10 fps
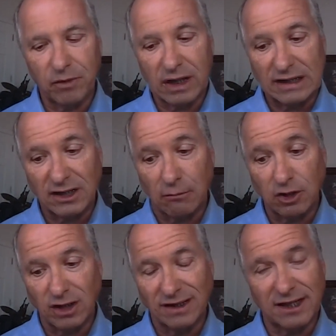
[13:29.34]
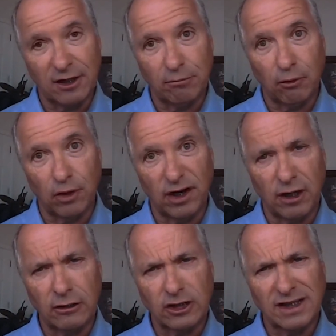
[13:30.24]
consumption standpoint,
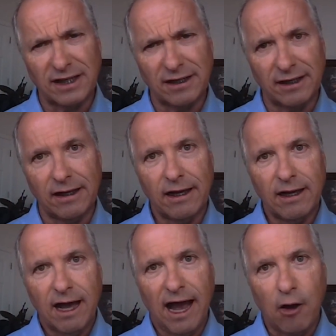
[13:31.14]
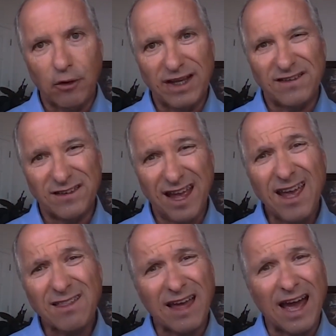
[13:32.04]
understanding how we could
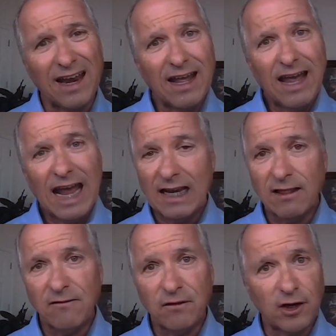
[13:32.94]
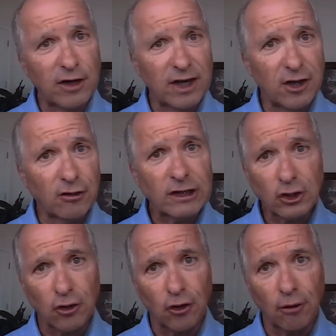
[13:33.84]
take that. And in the very near
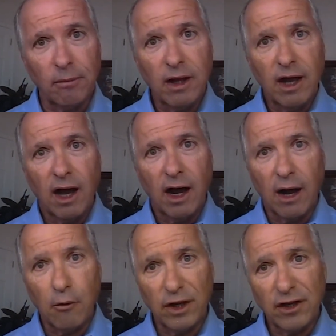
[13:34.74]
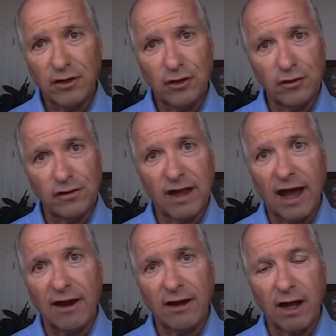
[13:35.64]
term, we could use
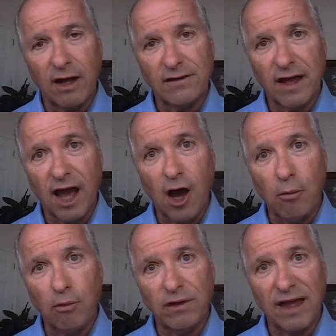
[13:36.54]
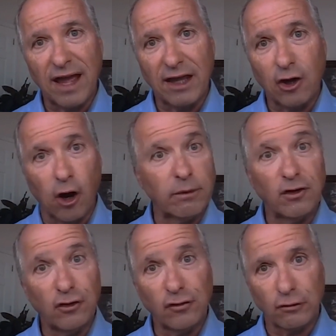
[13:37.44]
that to help with a carbon
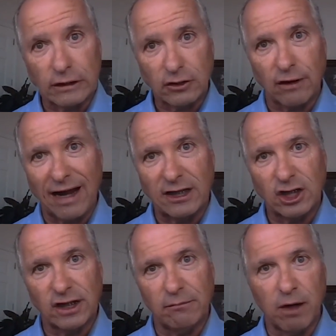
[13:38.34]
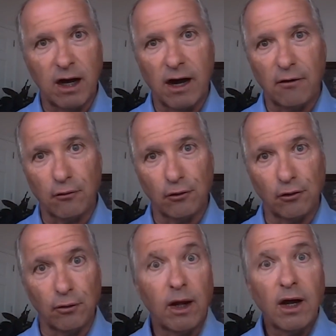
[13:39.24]
neutral strategy
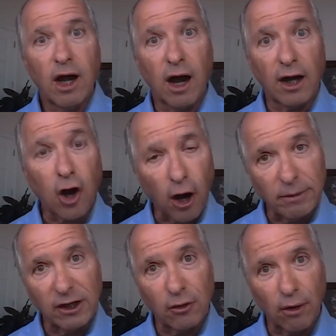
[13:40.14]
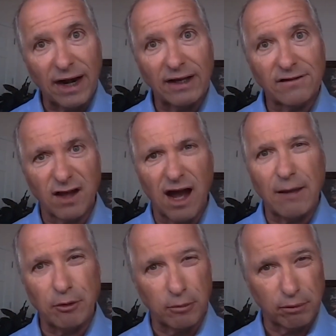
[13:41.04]
through a carbon credit
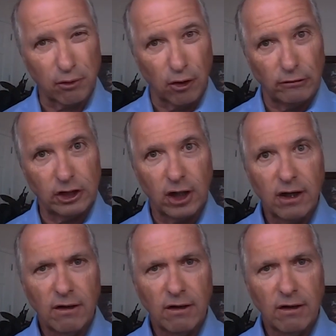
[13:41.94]
type approach